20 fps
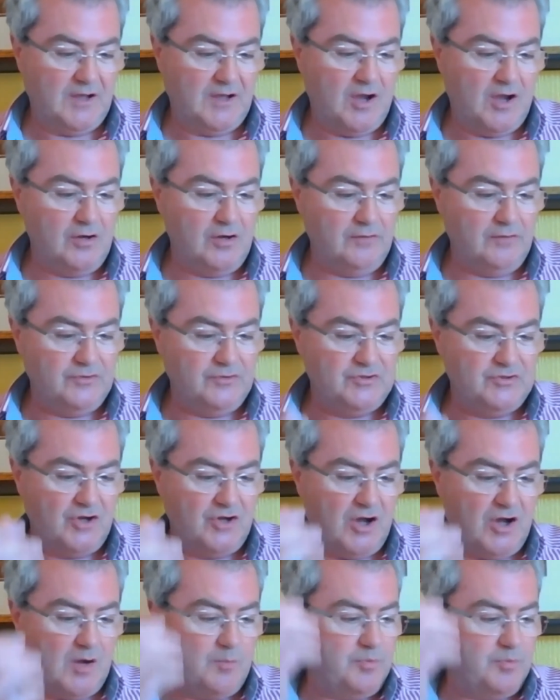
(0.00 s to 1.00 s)
out of a
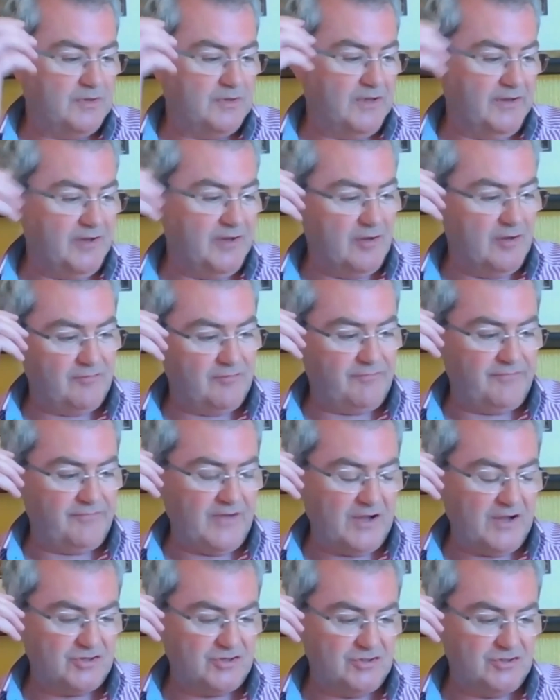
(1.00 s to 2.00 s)
job and out of
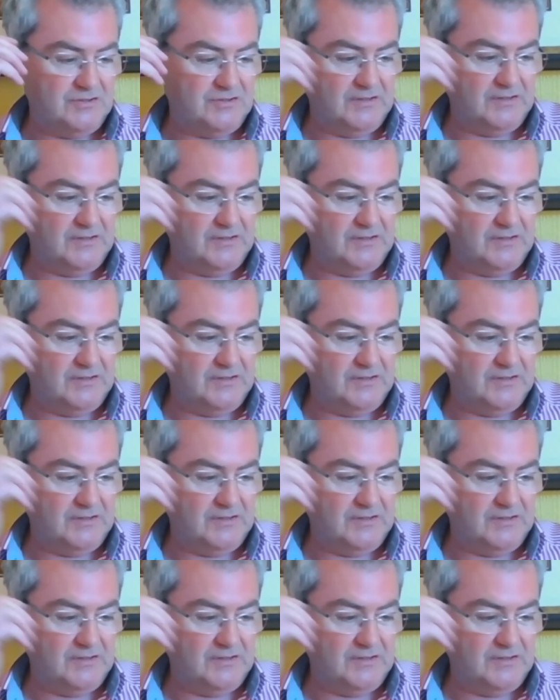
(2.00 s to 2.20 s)
fashion.